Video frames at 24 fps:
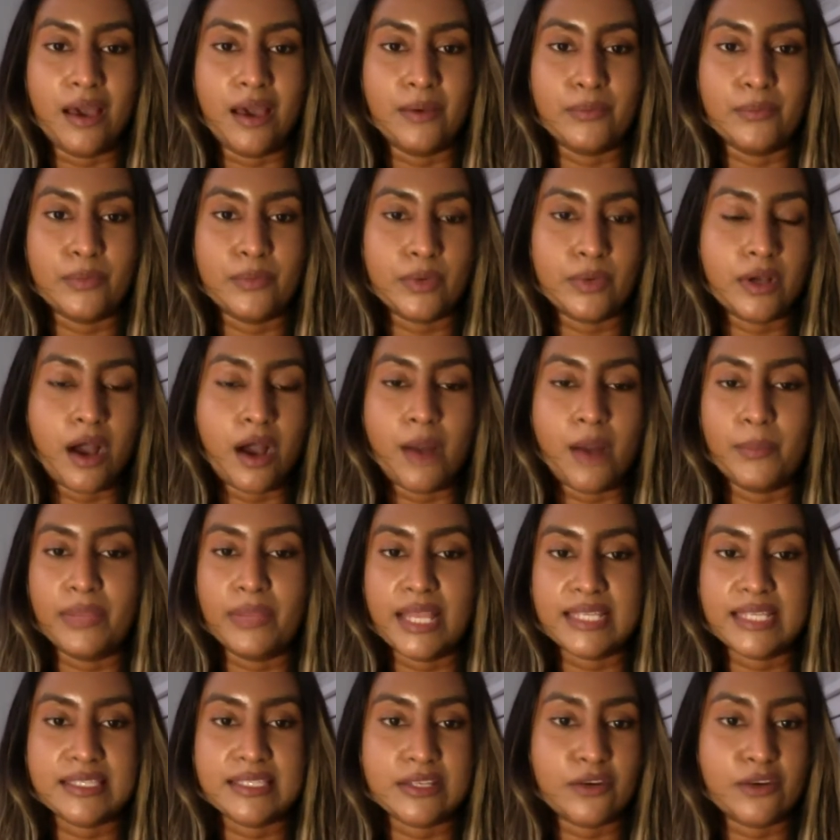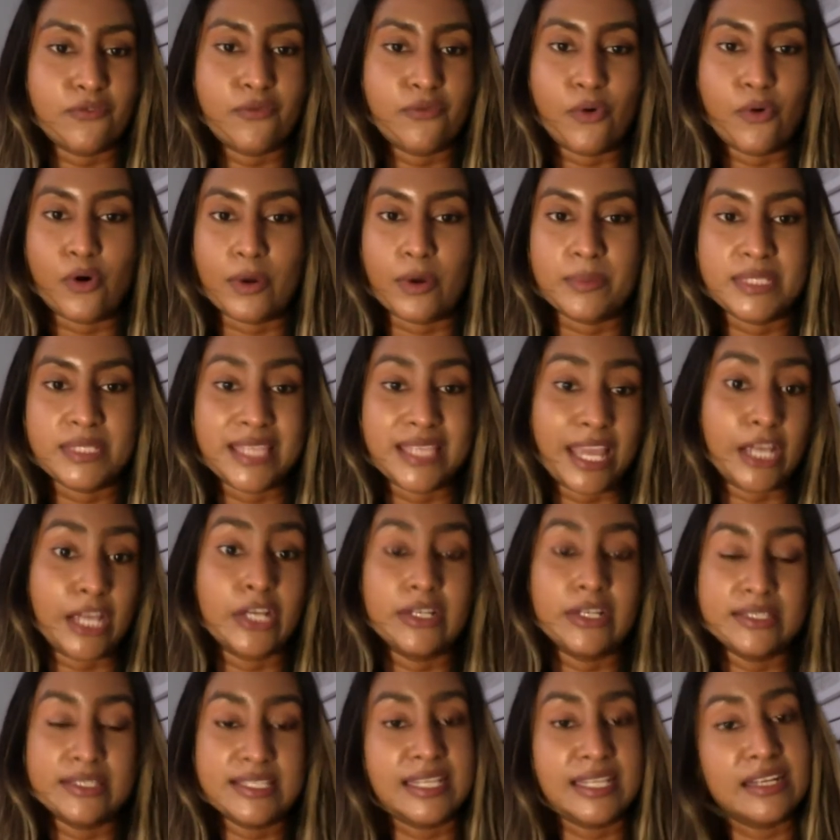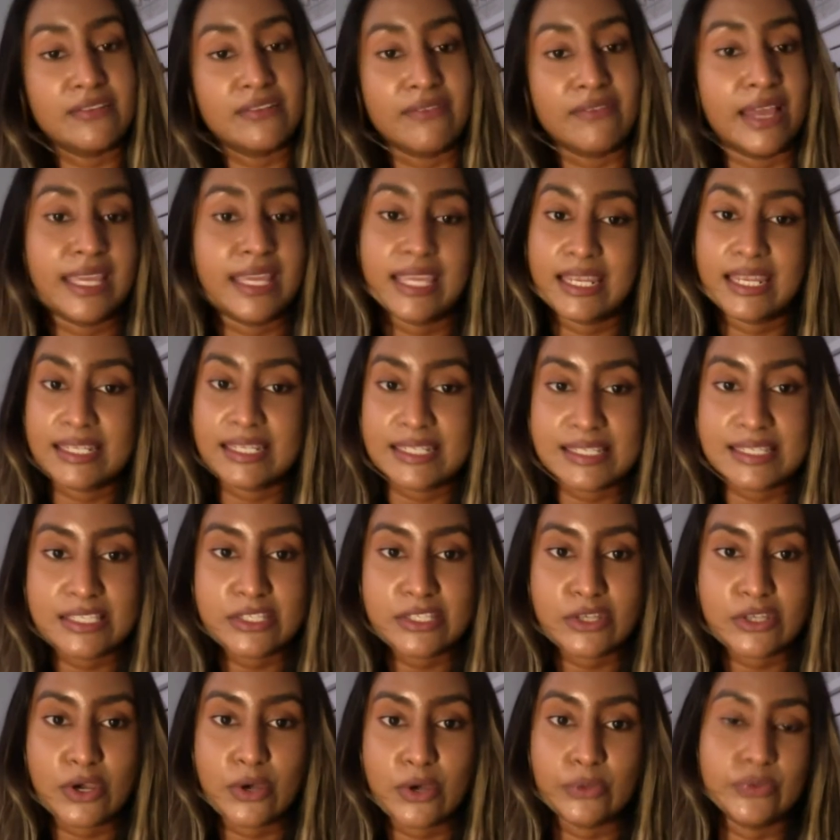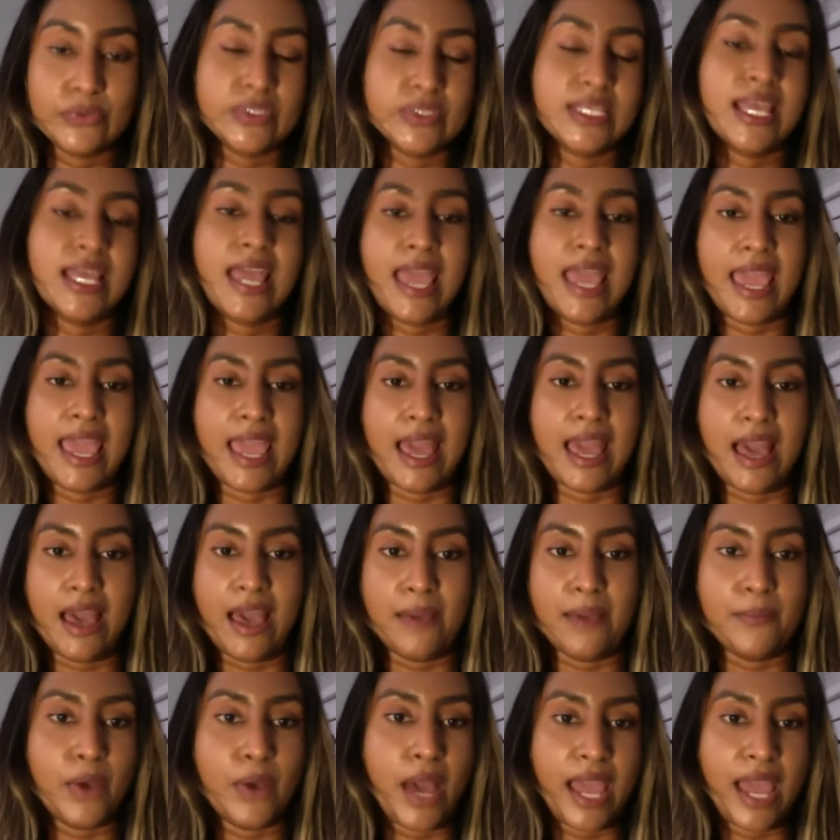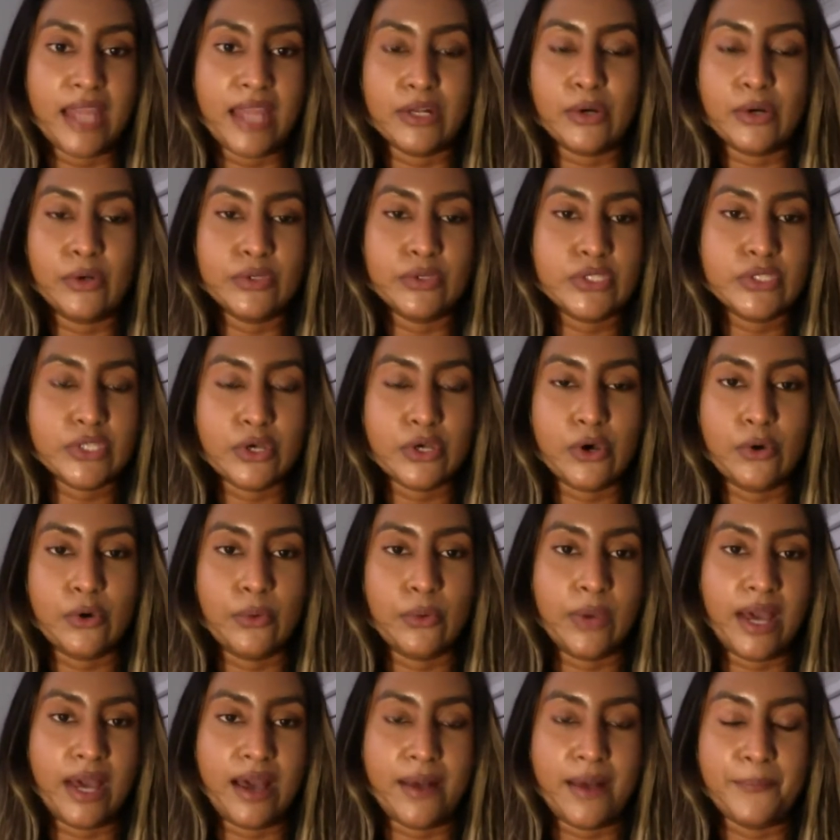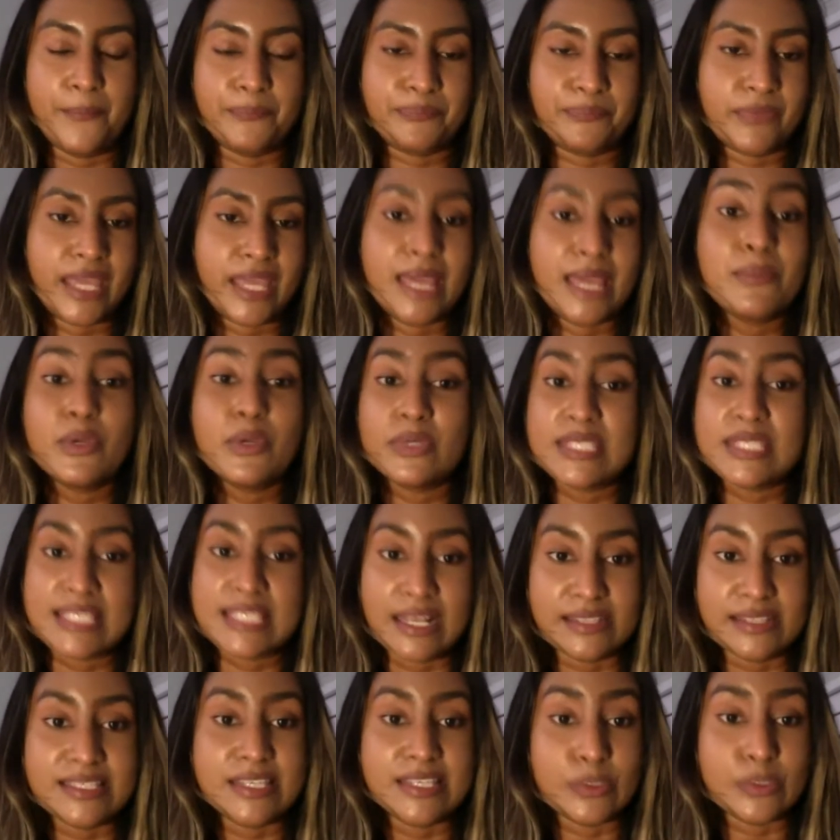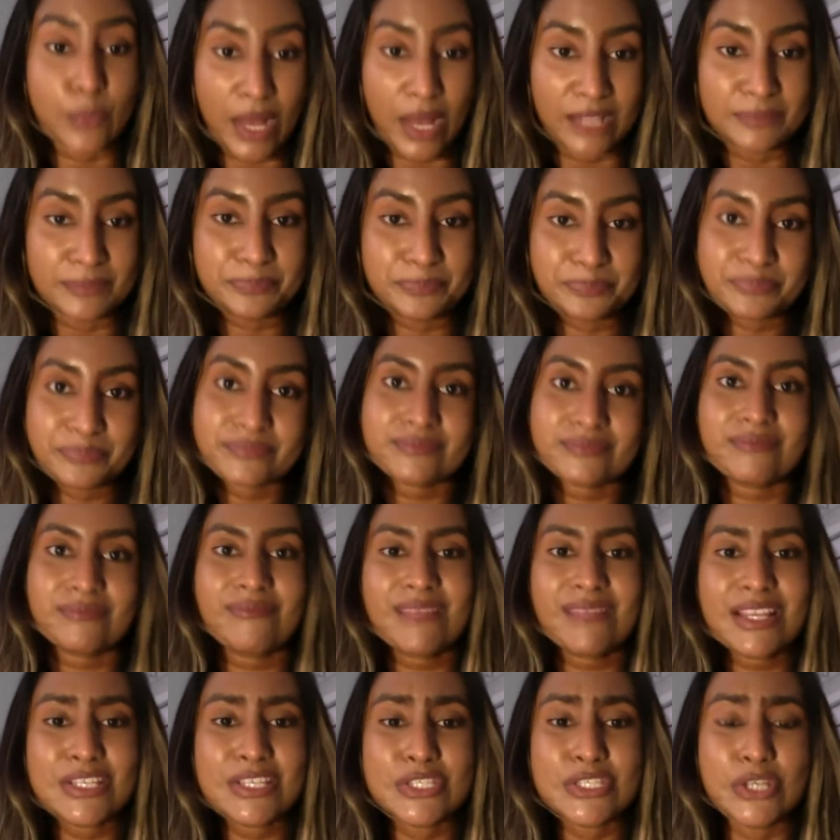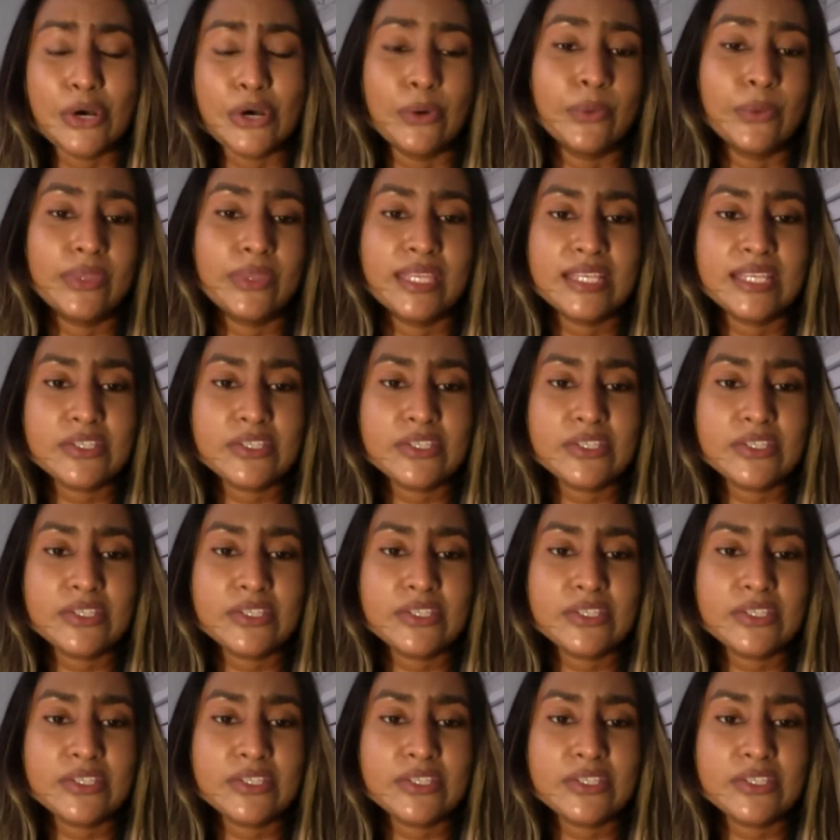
complex that are formed that could signify kidney stones, and also immune cells as well. So these are